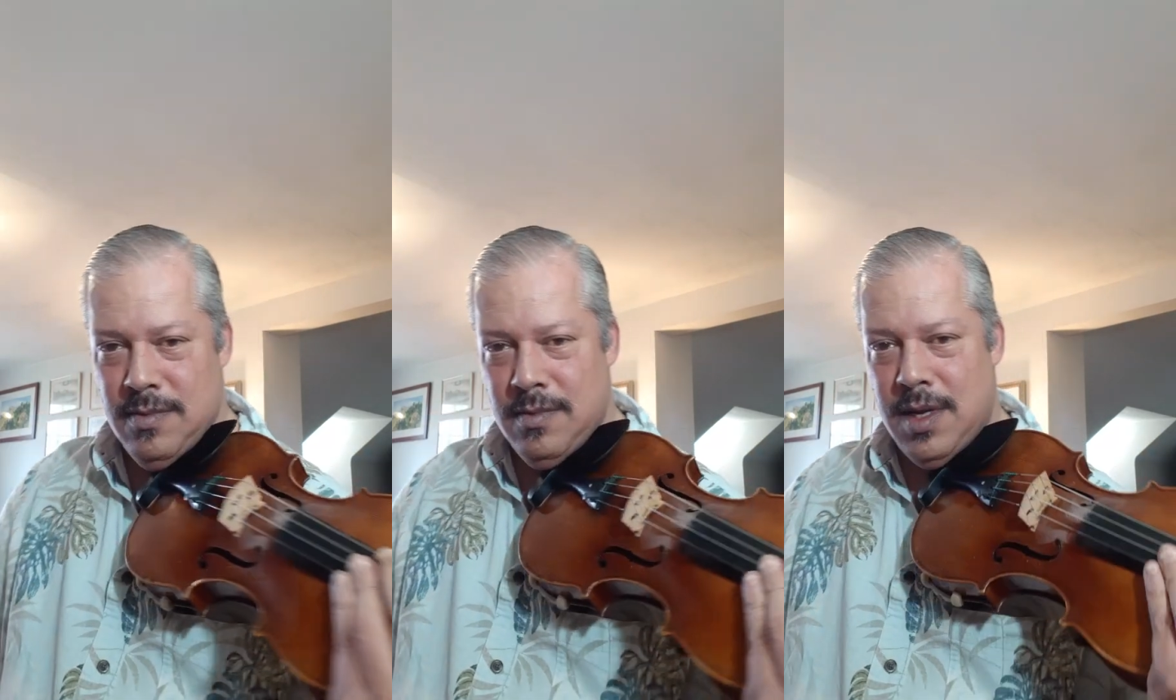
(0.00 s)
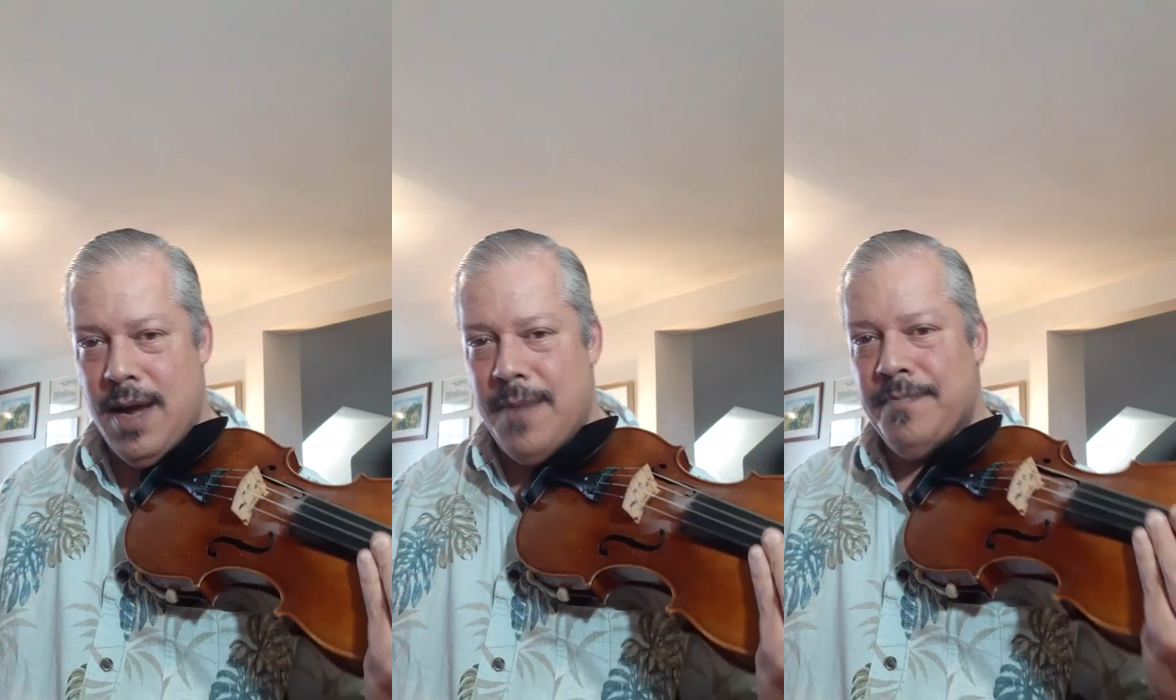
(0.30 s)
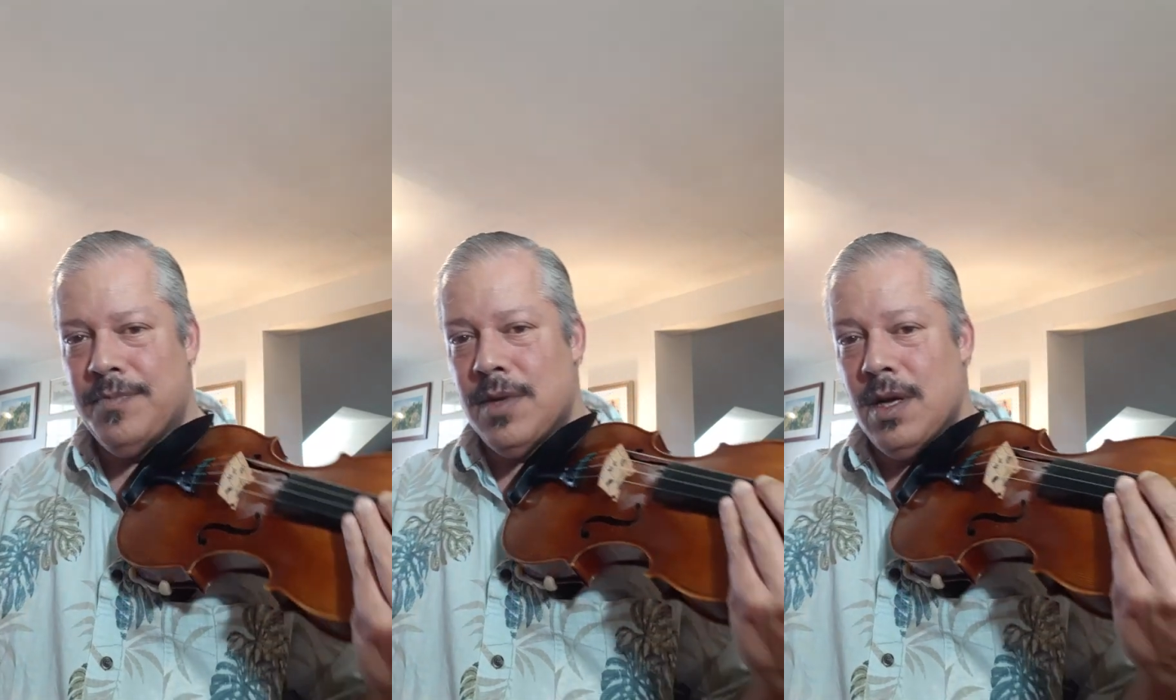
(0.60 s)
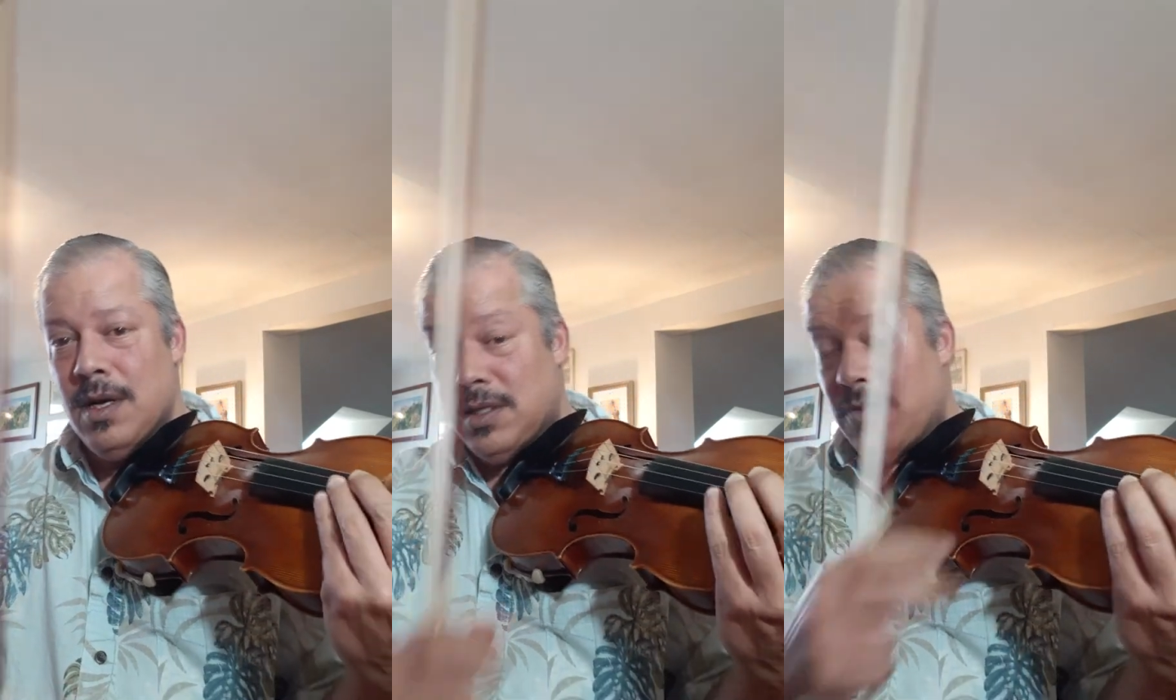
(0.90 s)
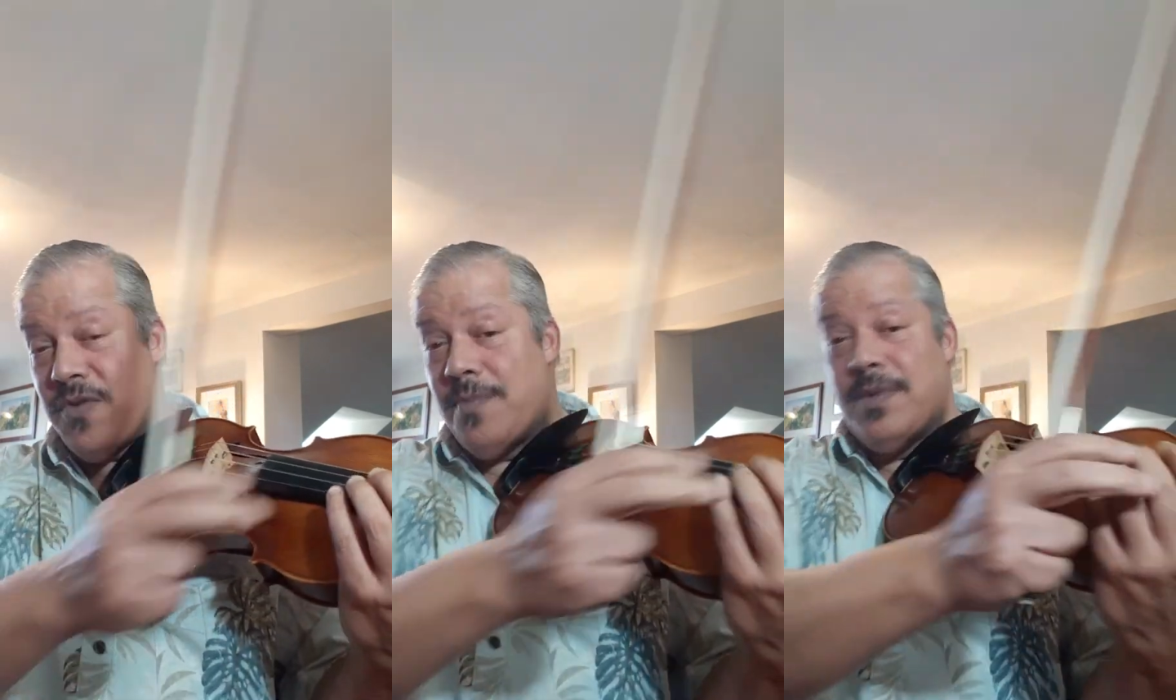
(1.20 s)
Yeah. So
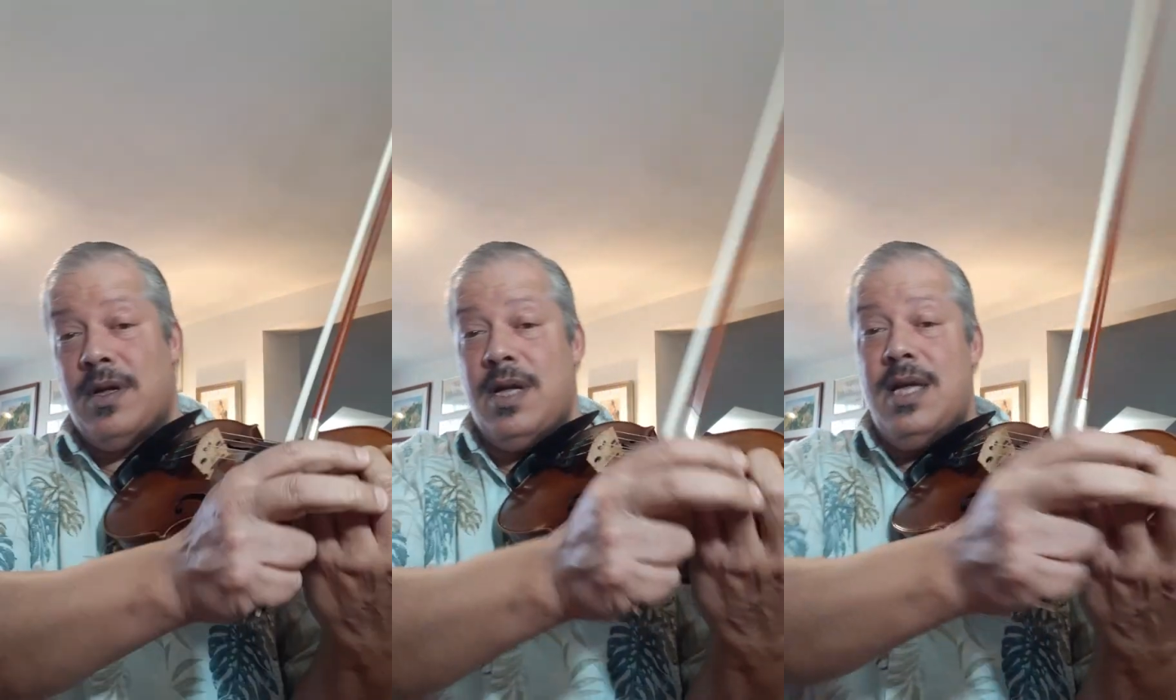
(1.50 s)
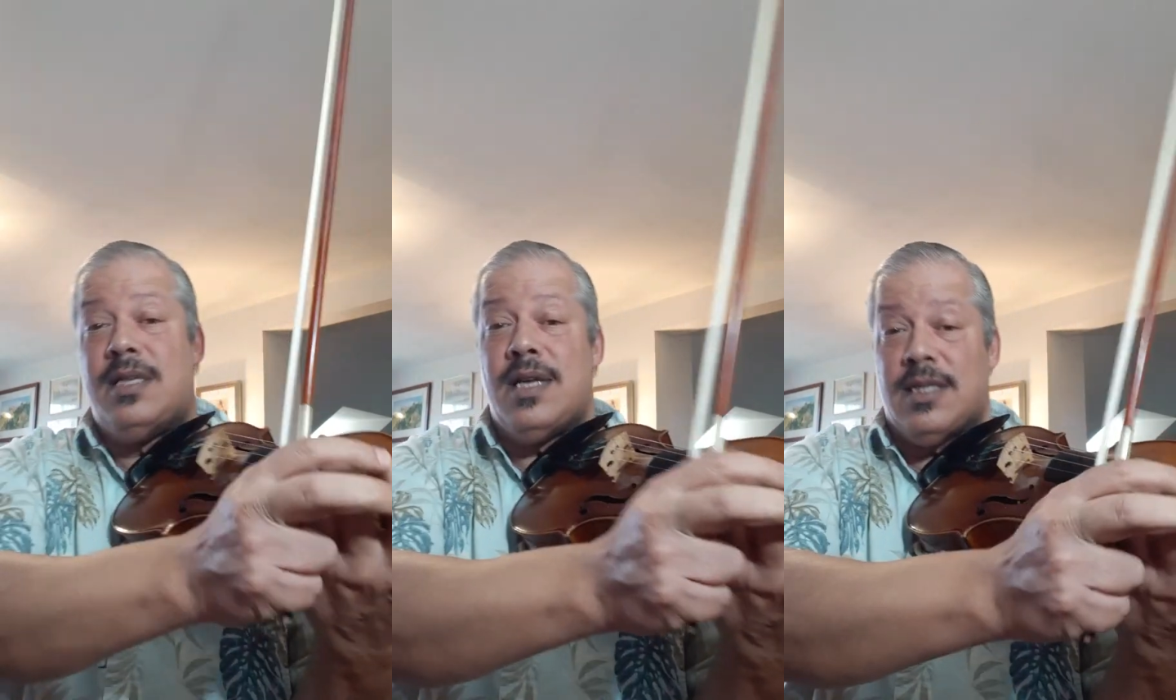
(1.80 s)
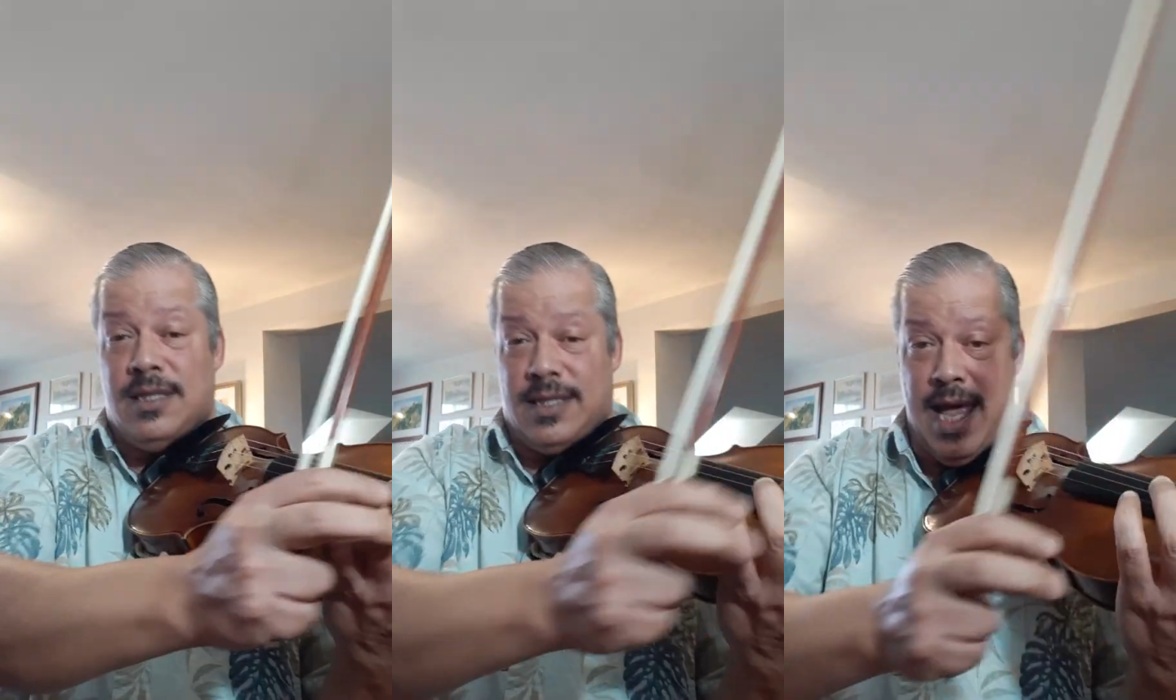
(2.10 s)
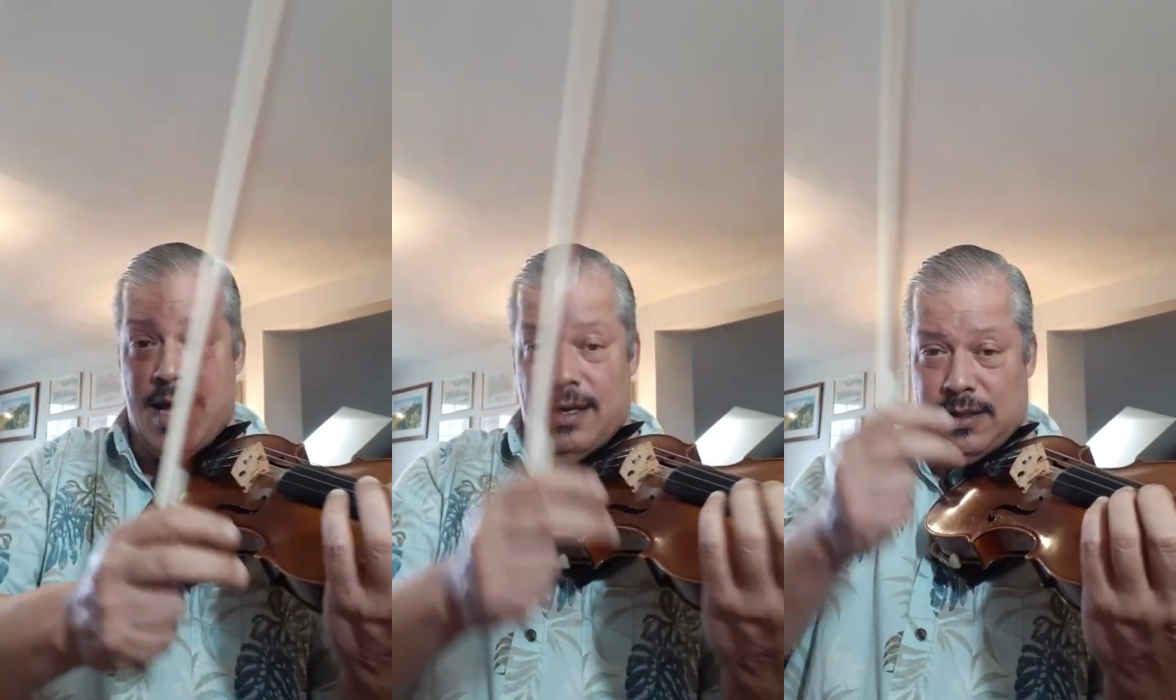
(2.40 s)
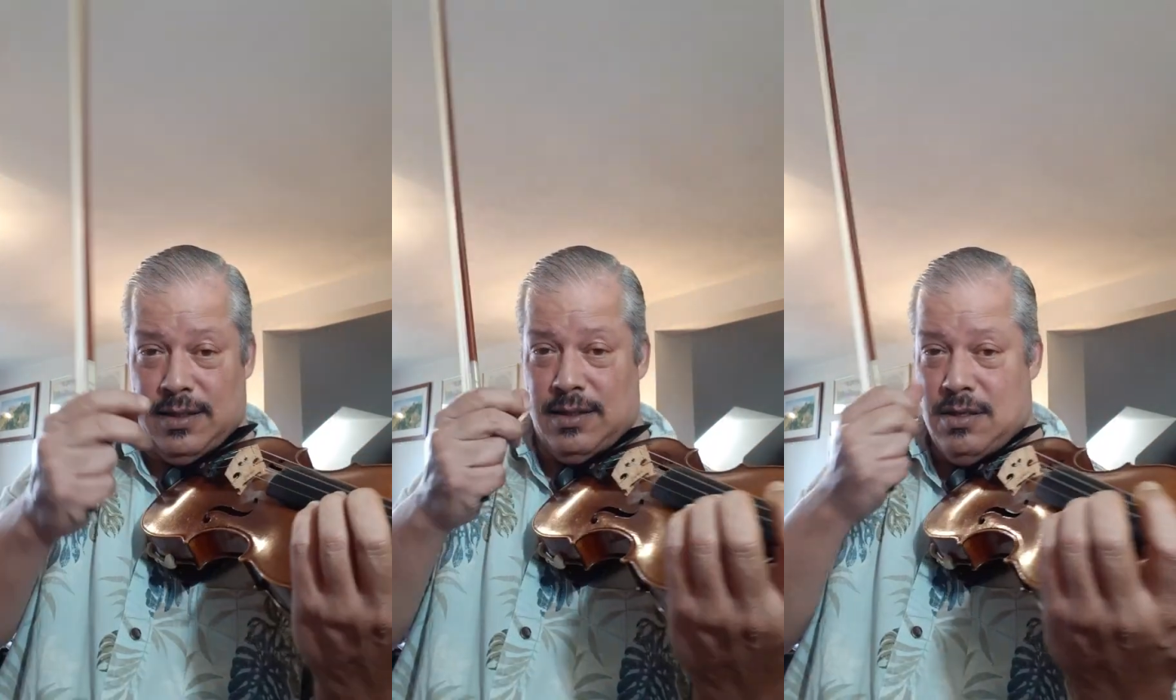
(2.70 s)
from the easiest
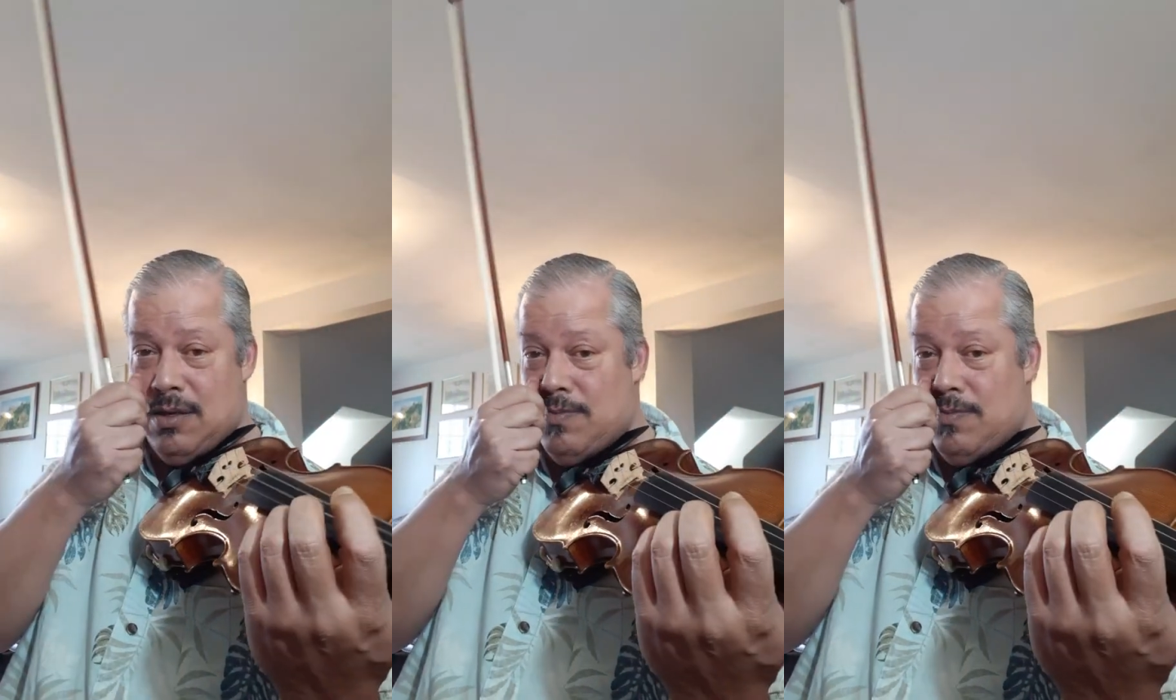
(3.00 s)
scales to the